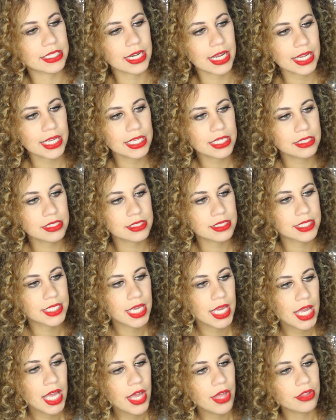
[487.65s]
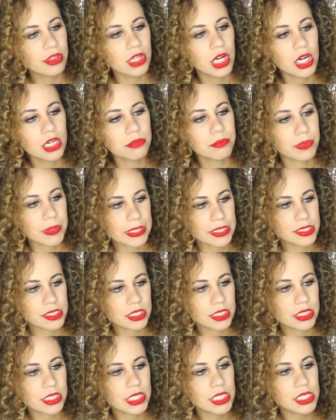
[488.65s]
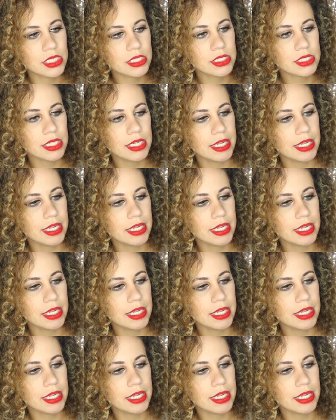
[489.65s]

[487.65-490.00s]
nice long bristles.